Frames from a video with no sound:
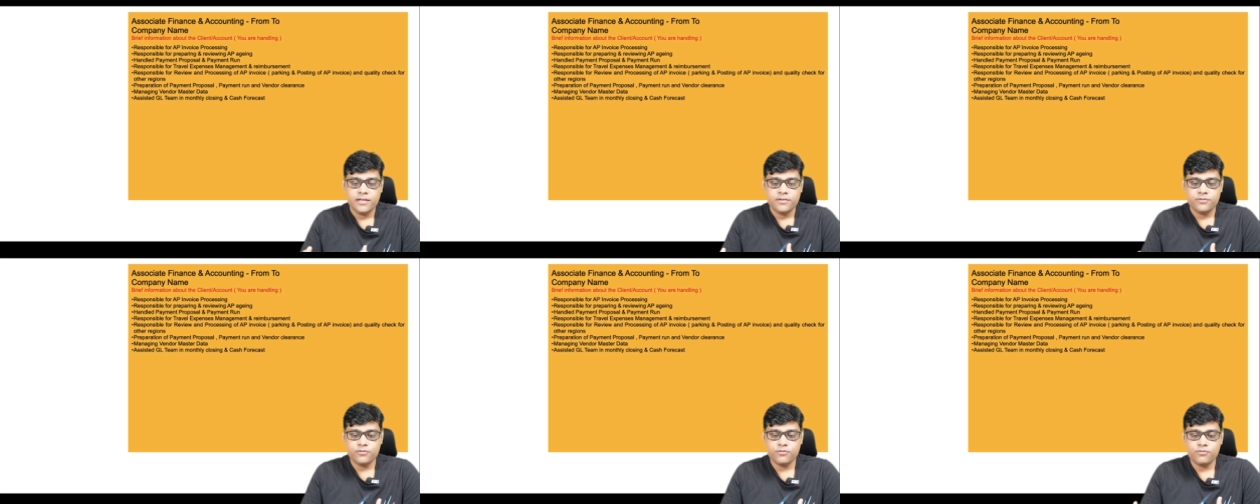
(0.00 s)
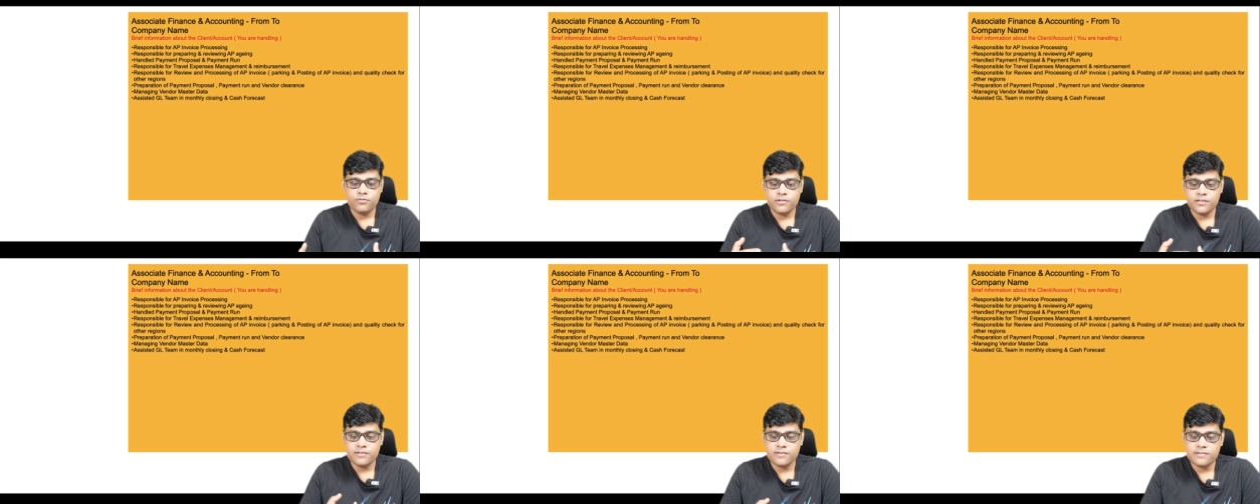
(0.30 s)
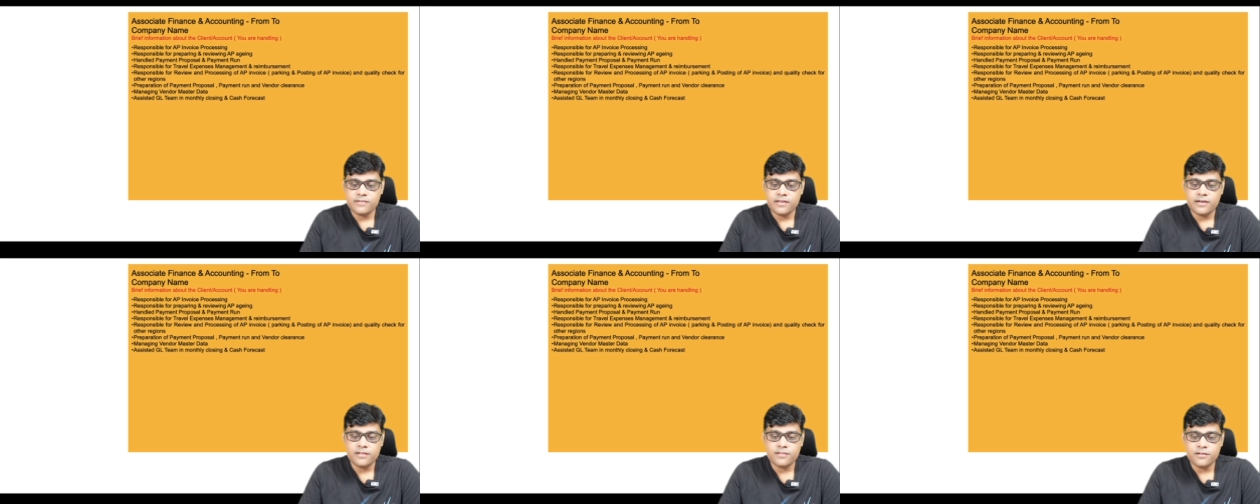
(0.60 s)
So this
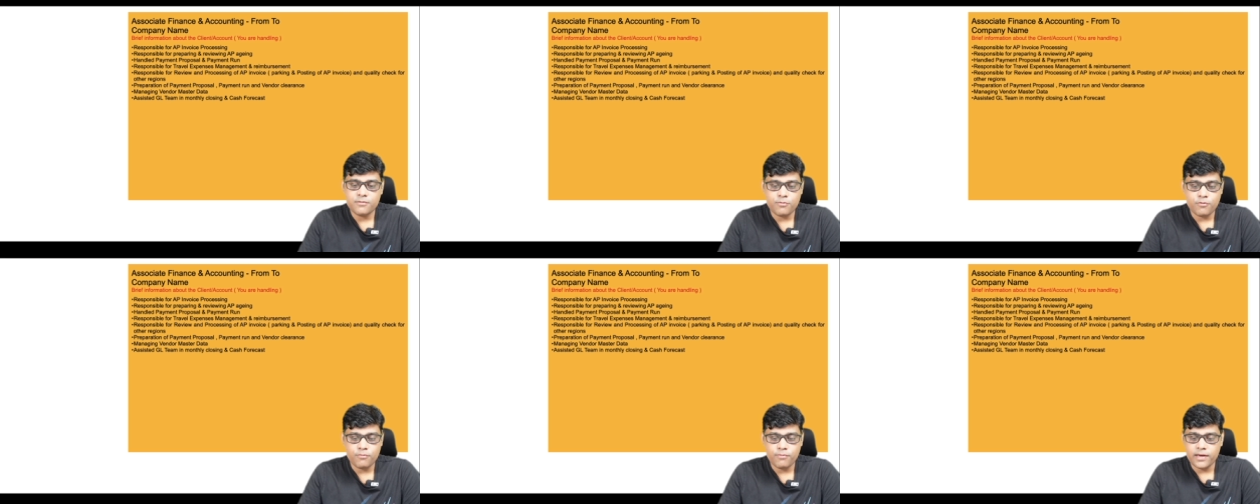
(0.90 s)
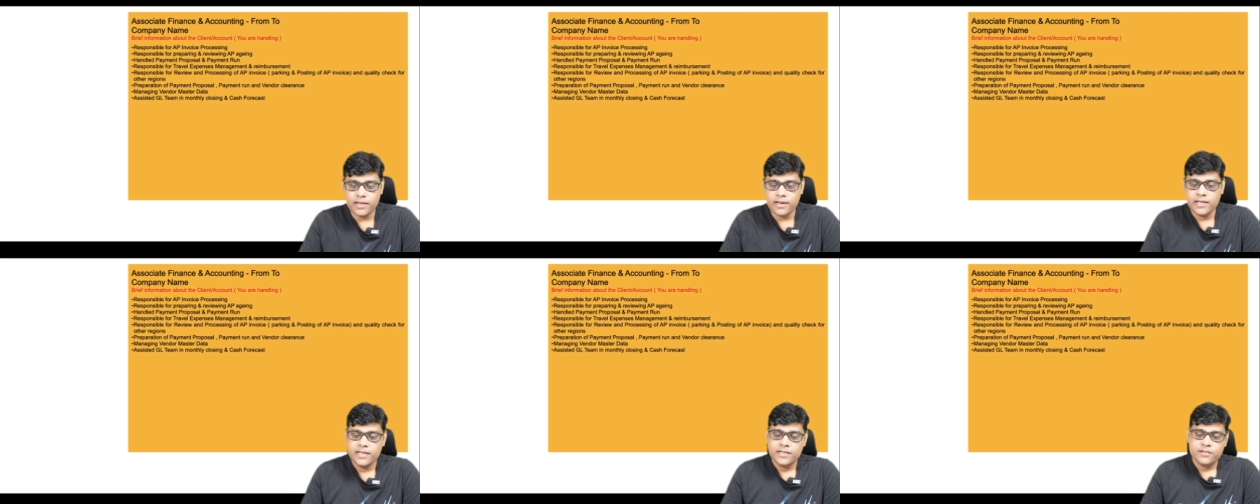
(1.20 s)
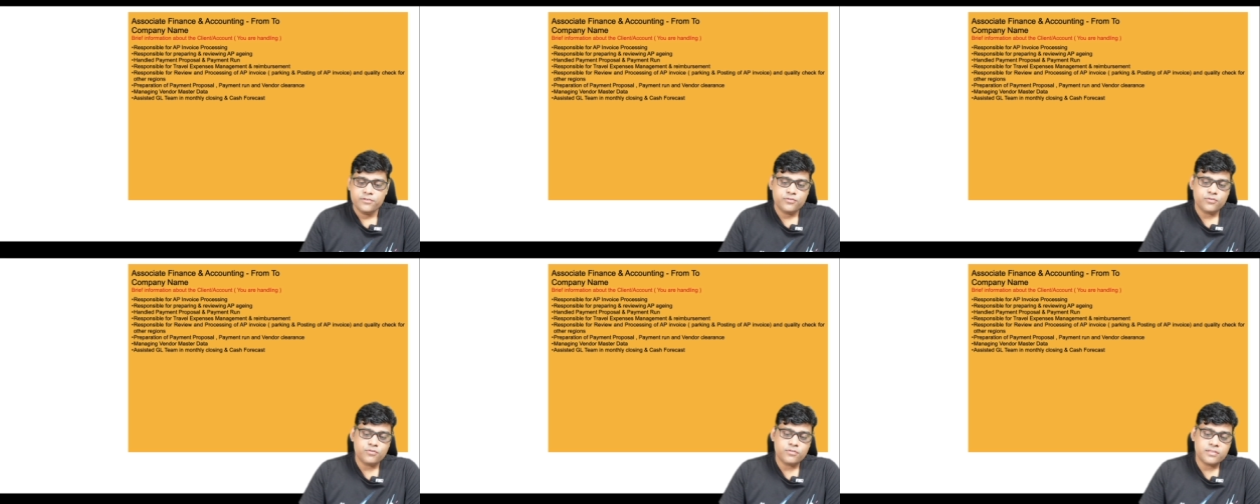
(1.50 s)
is another profile.
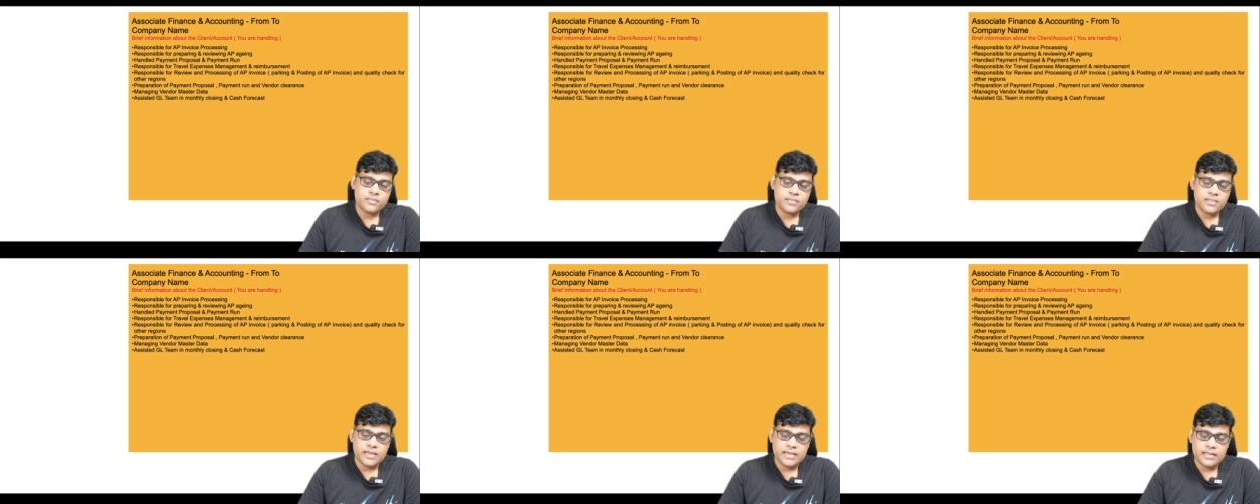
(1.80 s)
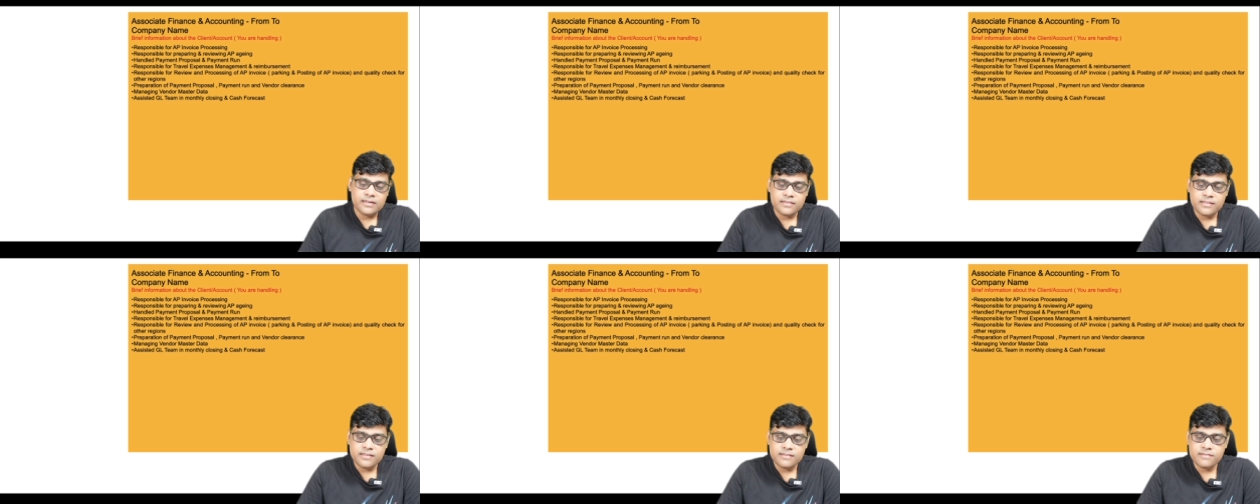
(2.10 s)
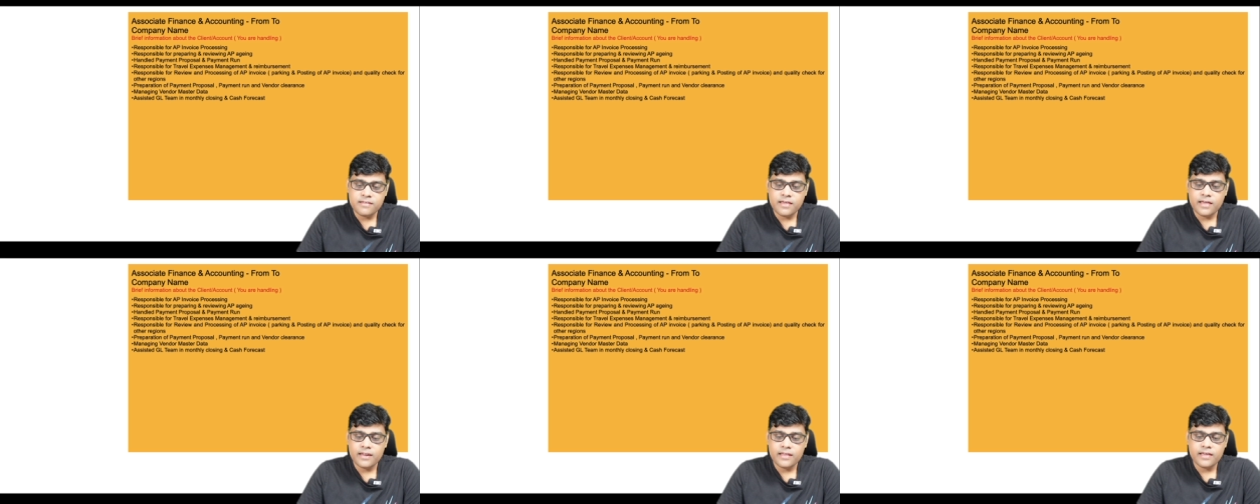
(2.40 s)
So in
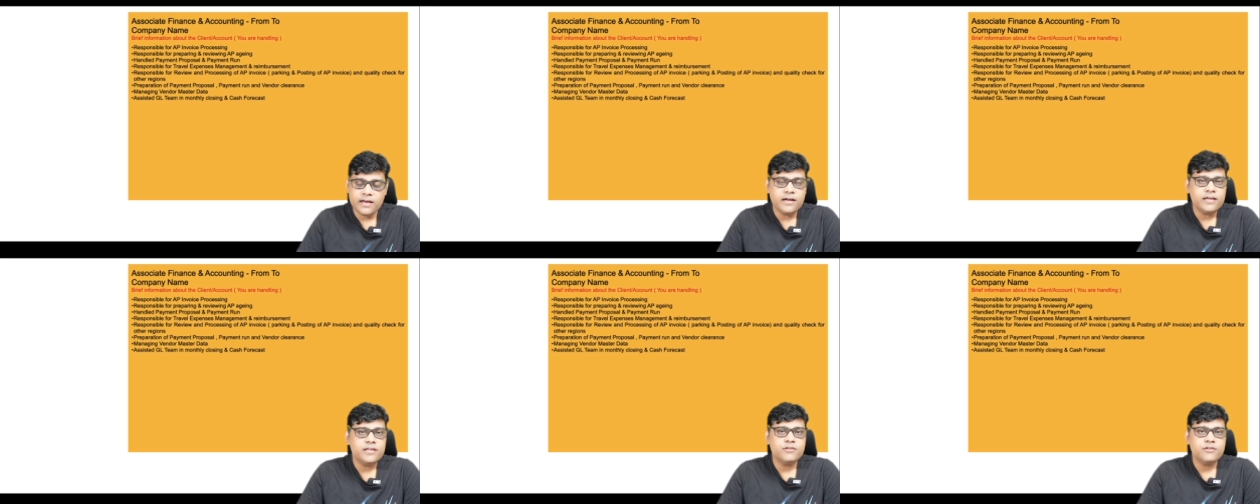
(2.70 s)
this area,